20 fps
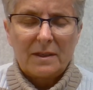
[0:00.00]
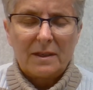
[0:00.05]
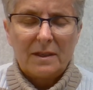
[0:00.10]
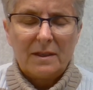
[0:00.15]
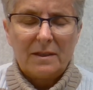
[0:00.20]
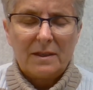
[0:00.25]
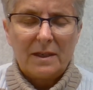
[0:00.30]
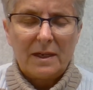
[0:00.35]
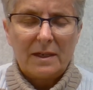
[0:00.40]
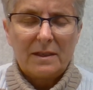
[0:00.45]

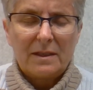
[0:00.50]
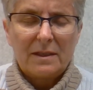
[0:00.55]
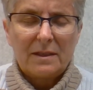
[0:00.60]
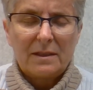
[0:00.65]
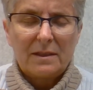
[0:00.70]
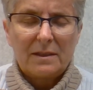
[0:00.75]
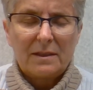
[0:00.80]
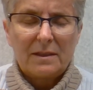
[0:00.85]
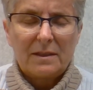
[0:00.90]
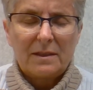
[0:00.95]
and that
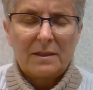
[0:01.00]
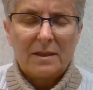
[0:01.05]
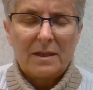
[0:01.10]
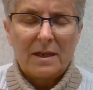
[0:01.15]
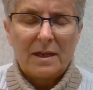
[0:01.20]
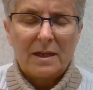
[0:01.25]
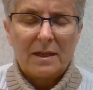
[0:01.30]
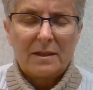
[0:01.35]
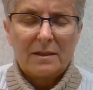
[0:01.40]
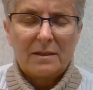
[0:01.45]
is
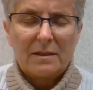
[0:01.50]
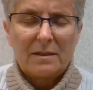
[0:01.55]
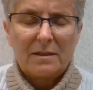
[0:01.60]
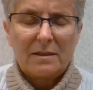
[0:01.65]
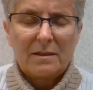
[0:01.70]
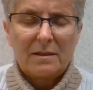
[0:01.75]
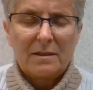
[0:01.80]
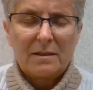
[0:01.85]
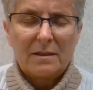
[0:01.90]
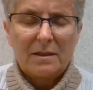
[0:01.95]
that
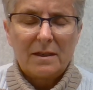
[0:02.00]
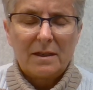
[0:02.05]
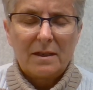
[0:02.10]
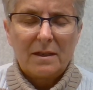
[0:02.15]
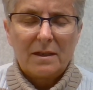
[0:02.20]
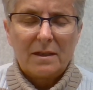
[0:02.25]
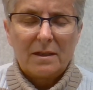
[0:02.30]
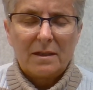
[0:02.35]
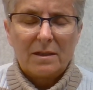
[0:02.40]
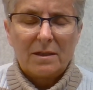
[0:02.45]

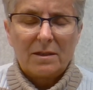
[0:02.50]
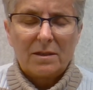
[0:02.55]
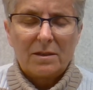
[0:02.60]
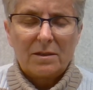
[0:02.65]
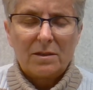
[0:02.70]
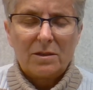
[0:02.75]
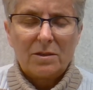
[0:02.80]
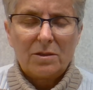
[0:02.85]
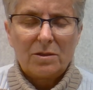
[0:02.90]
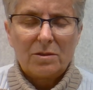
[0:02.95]

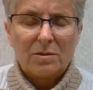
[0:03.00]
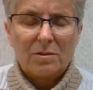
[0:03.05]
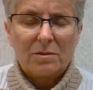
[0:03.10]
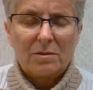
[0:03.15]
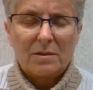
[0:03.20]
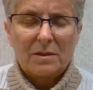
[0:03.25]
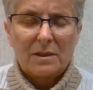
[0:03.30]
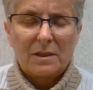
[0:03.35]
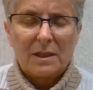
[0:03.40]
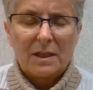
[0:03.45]
you
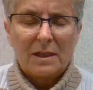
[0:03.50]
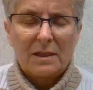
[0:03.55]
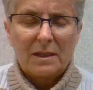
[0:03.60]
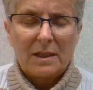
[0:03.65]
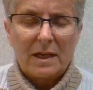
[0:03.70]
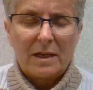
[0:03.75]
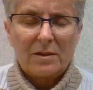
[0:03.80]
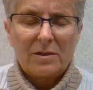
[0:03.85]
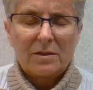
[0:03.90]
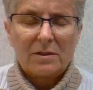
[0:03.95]

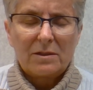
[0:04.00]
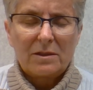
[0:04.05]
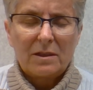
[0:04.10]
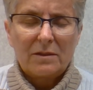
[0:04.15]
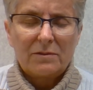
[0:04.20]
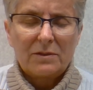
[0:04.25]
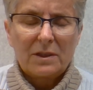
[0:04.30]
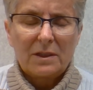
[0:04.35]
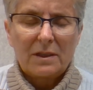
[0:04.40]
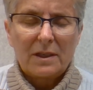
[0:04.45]
allow
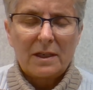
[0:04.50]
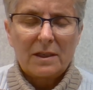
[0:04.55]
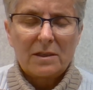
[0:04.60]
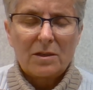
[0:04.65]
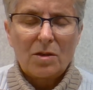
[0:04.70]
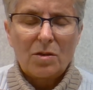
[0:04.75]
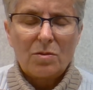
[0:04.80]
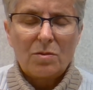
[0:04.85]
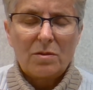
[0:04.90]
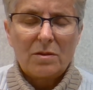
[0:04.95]
yourself to let
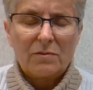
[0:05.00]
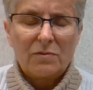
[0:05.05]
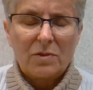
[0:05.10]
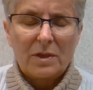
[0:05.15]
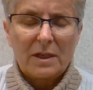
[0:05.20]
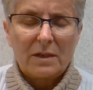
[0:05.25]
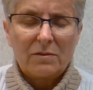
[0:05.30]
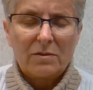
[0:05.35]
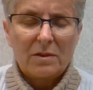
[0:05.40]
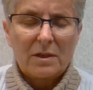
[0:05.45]
go of
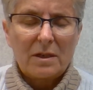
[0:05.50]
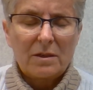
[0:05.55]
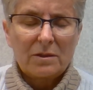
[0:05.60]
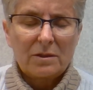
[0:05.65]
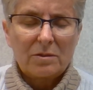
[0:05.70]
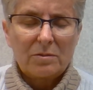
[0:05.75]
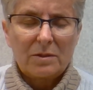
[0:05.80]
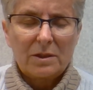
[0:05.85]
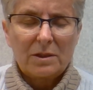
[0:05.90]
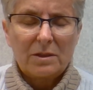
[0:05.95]
whatever
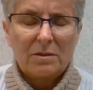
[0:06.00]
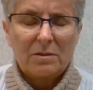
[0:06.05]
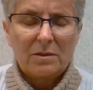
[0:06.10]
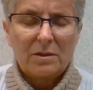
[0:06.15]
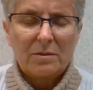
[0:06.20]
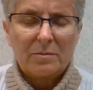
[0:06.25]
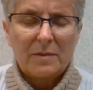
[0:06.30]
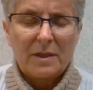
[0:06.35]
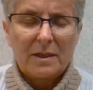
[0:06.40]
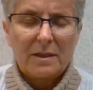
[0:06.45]
else was on
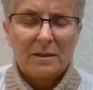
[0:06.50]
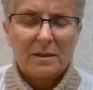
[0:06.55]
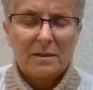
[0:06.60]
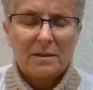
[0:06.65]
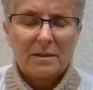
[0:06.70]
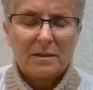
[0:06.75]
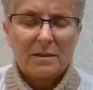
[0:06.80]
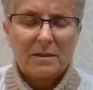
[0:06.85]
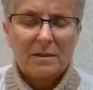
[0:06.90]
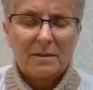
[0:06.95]
your
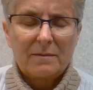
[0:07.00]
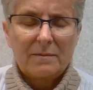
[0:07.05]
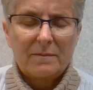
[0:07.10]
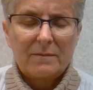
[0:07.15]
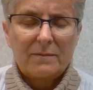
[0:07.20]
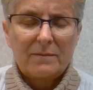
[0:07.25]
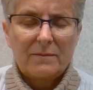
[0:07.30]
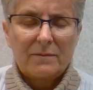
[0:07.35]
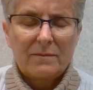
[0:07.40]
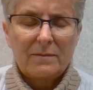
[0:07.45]
mind,
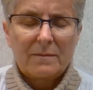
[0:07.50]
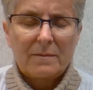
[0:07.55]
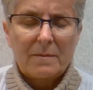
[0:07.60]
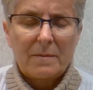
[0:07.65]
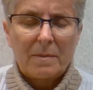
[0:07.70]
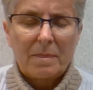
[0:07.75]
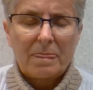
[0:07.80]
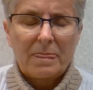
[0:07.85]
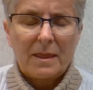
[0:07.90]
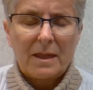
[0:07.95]

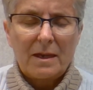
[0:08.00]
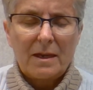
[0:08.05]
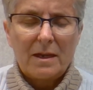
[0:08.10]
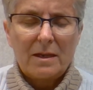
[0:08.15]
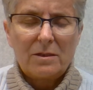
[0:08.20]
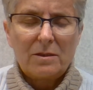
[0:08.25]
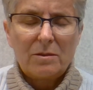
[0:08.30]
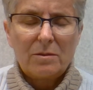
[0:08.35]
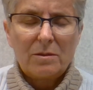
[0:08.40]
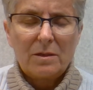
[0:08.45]

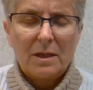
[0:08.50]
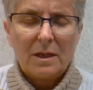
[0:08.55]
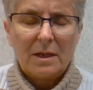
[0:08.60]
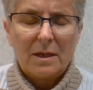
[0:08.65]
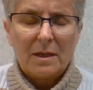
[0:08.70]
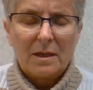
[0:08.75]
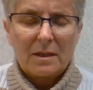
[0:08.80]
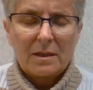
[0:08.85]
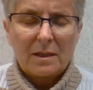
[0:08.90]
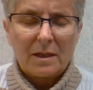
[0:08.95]
and you
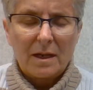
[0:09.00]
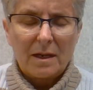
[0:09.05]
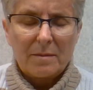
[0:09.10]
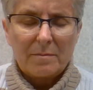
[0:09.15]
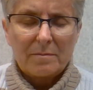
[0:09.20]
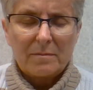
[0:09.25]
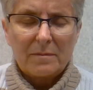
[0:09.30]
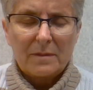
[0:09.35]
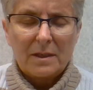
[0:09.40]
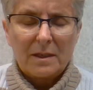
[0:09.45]

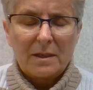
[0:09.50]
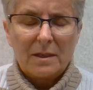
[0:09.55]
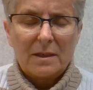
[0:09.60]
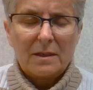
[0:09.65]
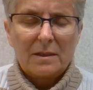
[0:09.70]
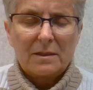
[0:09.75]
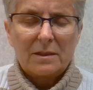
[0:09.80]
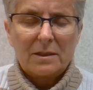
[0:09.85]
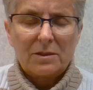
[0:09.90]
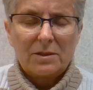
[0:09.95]
come
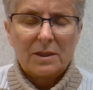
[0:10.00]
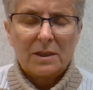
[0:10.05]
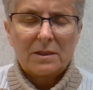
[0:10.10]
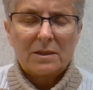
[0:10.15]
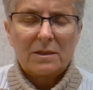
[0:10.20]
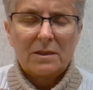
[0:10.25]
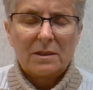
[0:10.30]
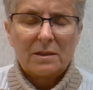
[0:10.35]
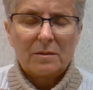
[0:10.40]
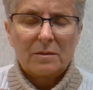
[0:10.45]
to
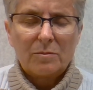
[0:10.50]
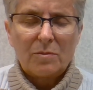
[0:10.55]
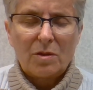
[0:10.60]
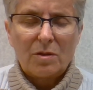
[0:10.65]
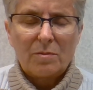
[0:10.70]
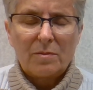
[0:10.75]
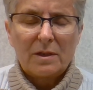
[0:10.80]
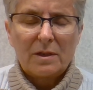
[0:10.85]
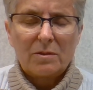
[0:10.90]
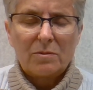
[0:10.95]
just this
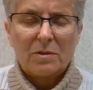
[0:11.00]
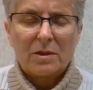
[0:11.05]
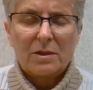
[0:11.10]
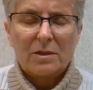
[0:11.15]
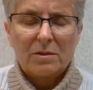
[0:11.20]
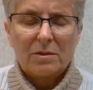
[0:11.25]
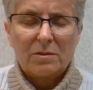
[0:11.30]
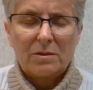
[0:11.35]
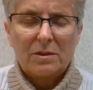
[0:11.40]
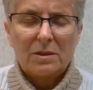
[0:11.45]
moment where
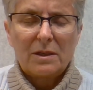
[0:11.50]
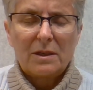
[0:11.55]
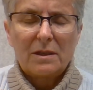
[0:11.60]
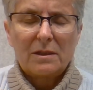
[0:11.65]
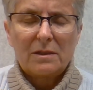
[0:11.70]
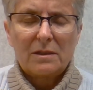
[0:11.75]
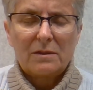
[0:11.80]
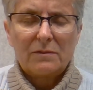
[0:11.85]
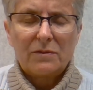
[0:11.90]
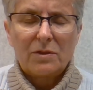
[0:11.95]
you
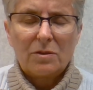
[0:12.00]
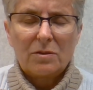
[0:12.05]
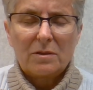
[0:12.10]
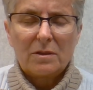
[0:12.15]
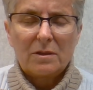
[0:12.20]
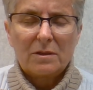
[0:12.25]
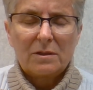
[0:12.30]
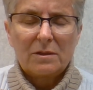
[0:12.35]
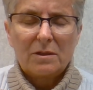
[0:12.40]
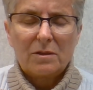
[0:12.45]
just
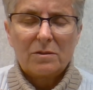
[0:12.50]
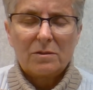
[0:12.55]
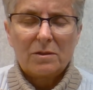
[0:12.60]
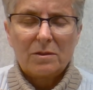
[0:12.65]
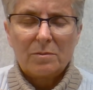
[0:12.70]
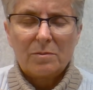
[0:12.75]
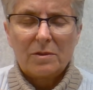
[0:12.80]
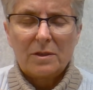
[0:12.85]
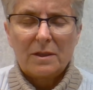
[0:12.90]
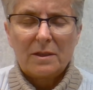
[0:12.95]
focus on
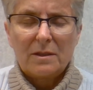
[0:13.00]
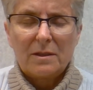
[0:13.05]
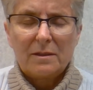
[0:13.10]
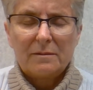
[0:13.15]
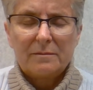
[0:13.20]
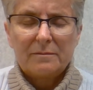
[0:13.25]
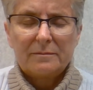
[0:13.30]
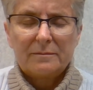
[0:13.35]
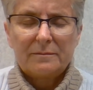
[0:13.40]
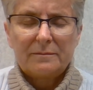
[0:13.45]
your breathing.